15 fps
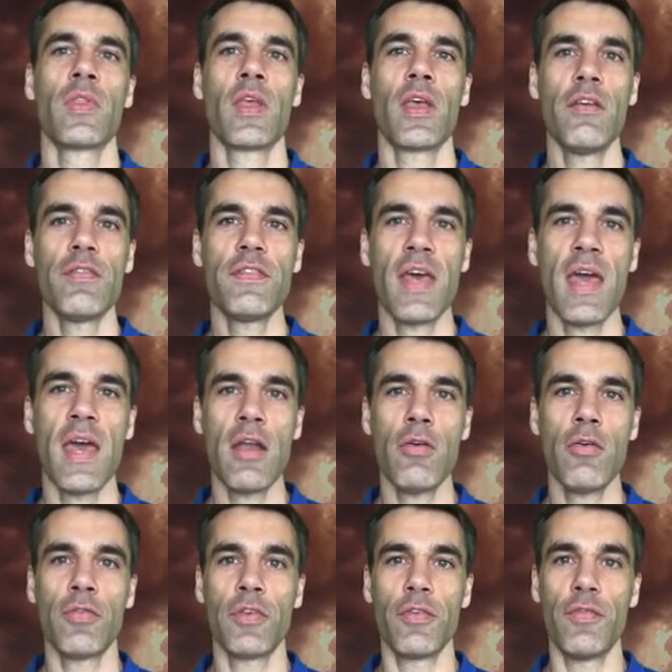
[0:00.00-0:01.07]
If the hair
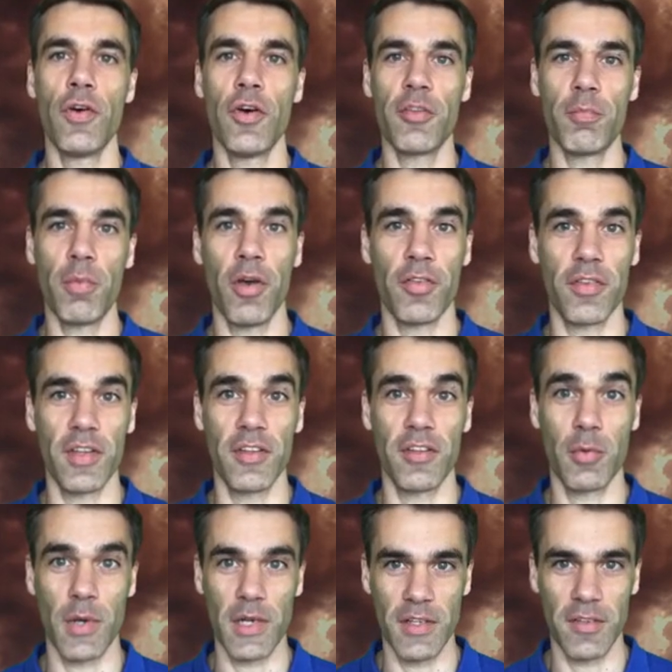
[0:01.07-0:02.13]
of the first person is
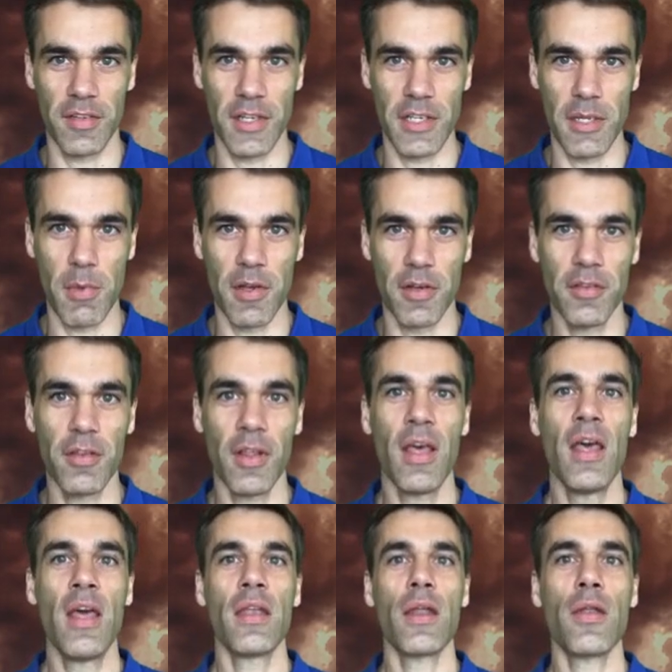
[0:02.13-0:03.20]
20 centimeters,
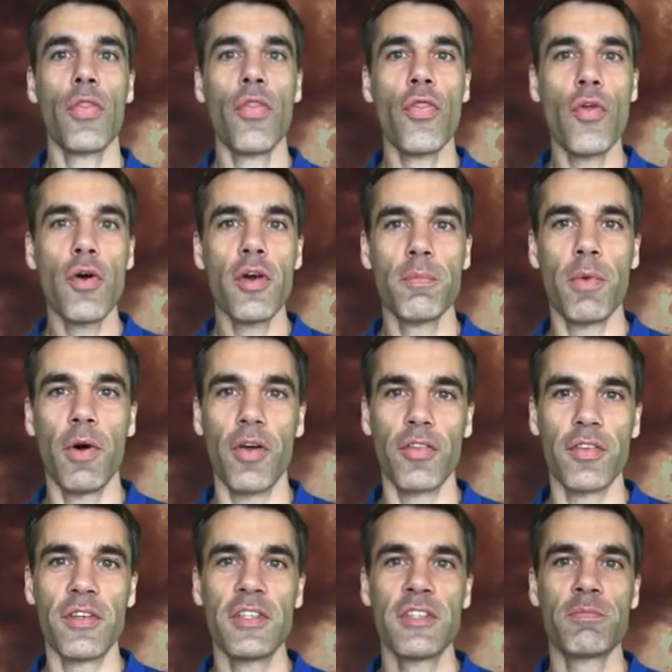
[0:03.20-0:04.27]
that third
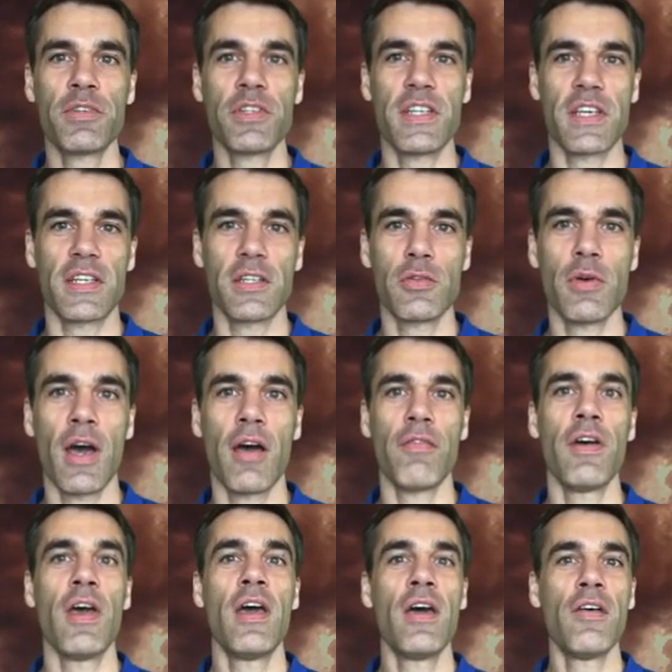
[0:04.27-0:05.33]
person is predicted to have
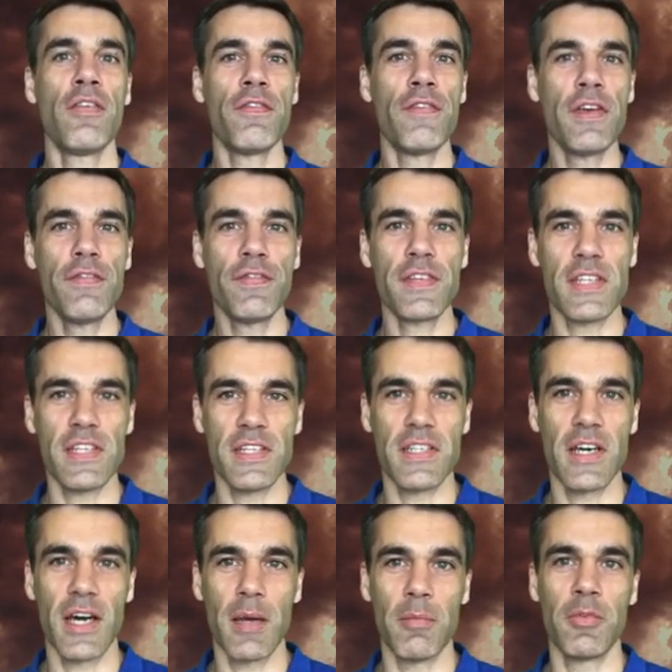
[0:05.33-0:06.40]
15
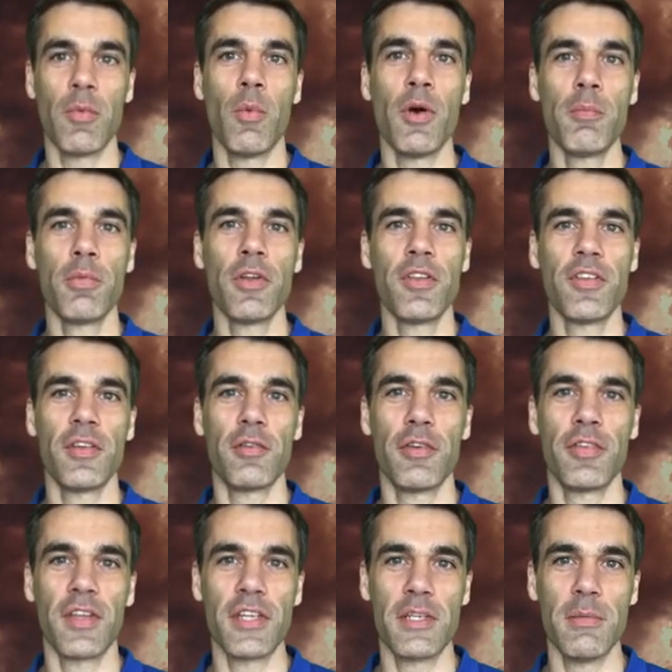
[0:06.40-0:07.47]
times 1.0
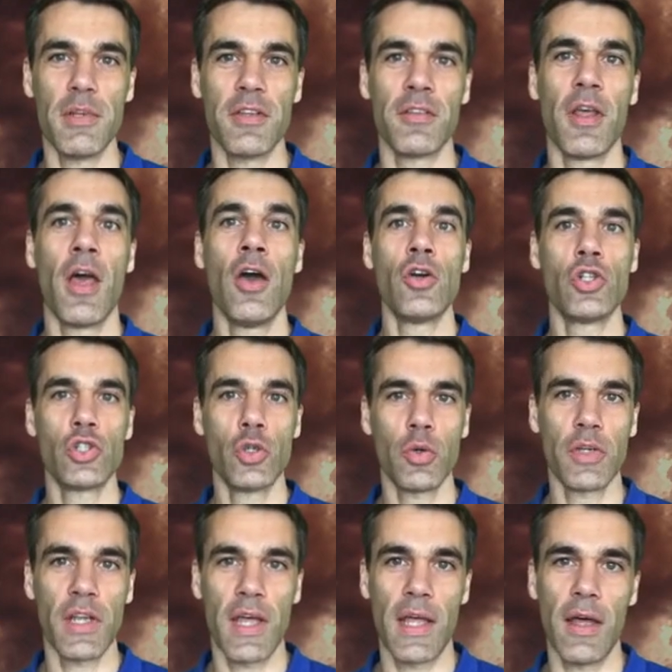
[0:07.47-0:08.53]
centimeters shorter
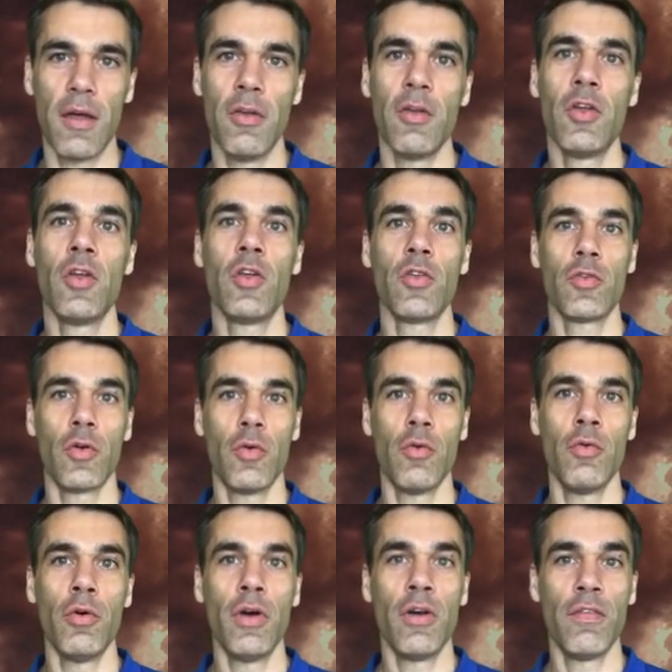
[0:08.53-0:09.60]
hair,
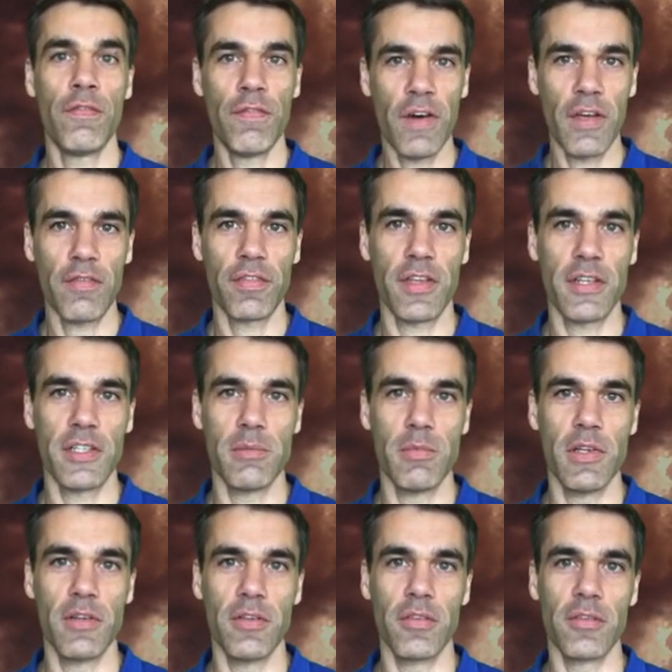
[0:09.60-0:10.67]
so 5
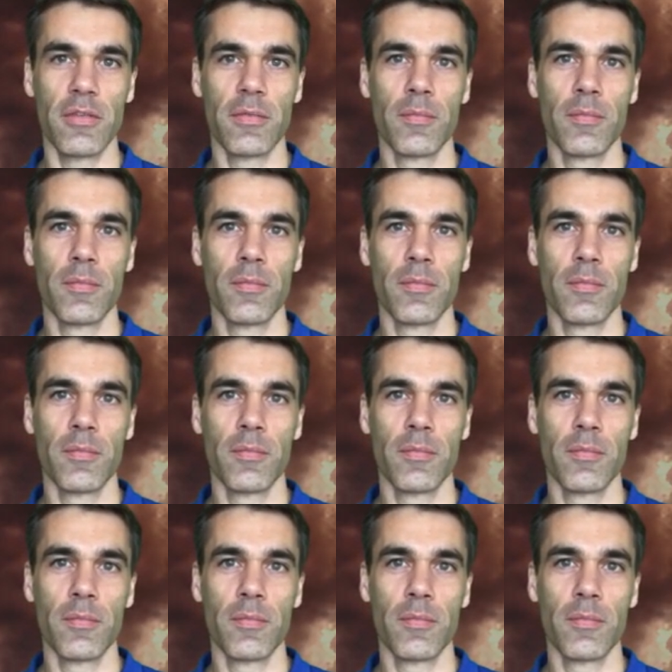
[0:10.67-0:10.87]
centimeters.